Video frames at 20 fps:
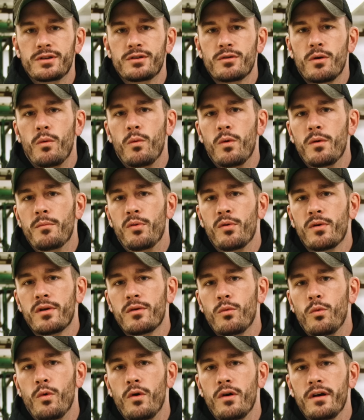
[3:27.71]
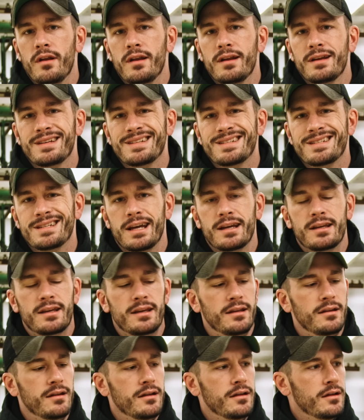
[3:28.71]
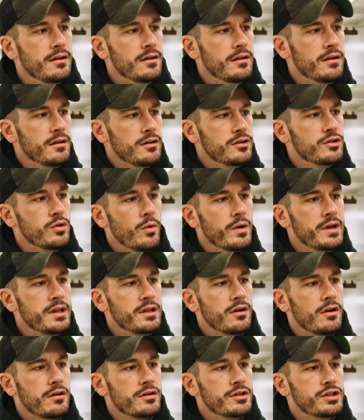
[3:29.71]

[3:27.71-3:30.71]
do a 1.1 second 20-yard